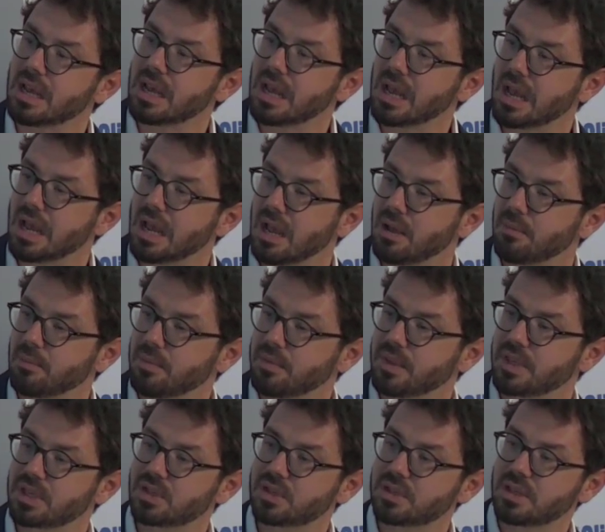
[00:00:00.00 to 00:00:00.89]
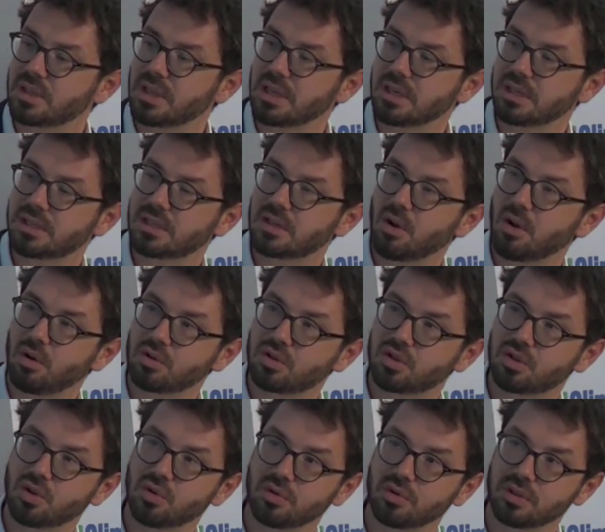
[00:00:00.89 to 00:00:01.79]
This is
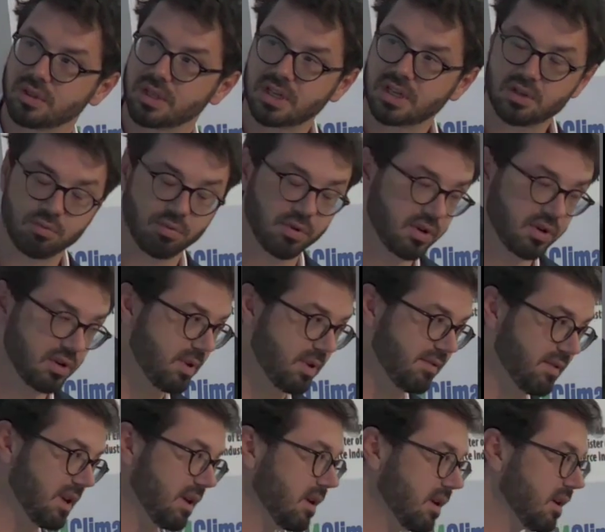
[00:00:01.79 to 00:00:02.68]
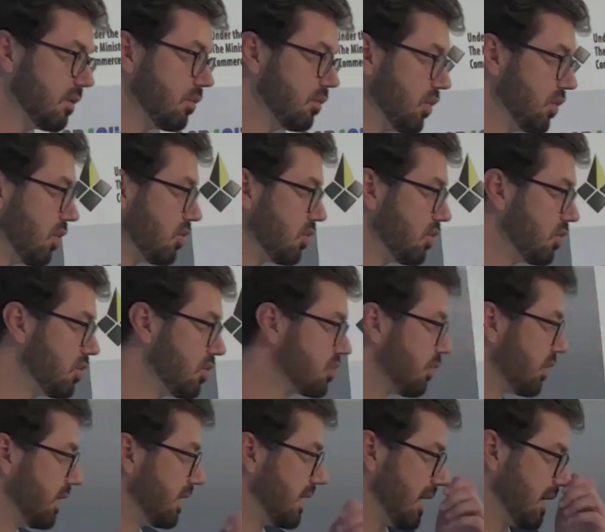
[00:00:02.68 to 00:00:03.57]
also distributed PV. We also
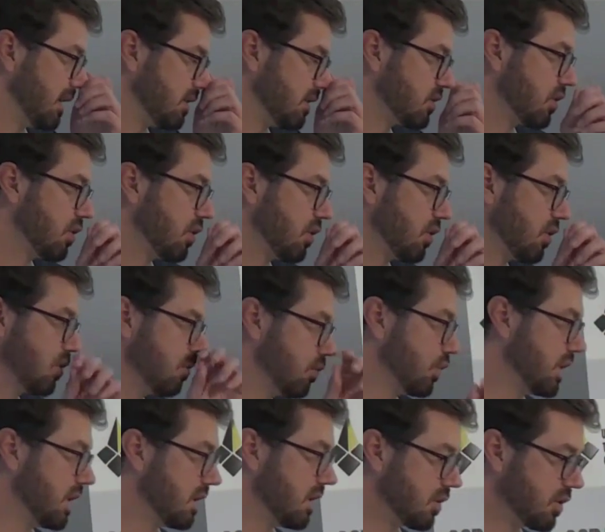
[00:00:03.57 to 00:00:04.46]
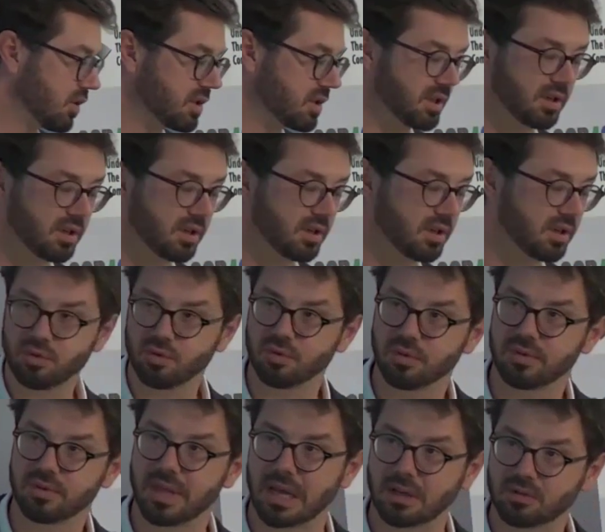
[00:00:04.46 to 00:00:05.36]
model that. So we consider
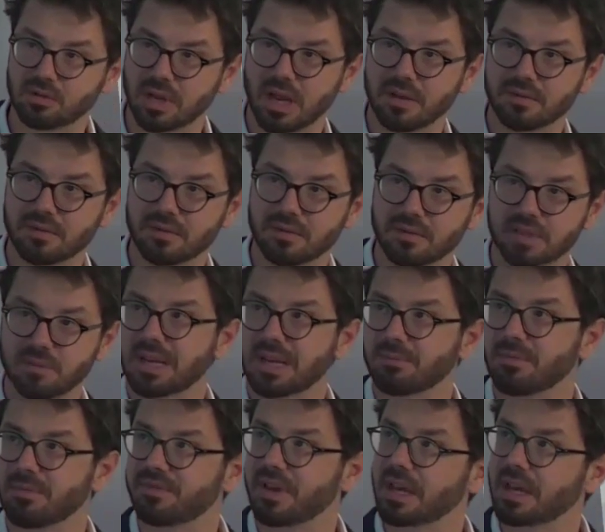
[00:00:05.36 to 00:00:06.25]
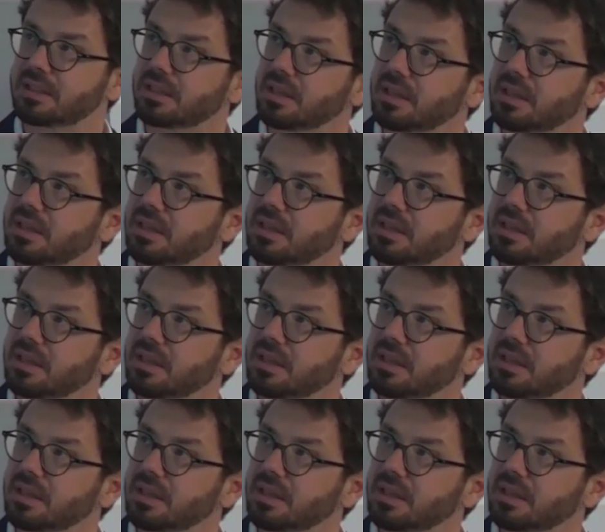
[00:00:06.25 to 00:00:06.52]
that to have some effect,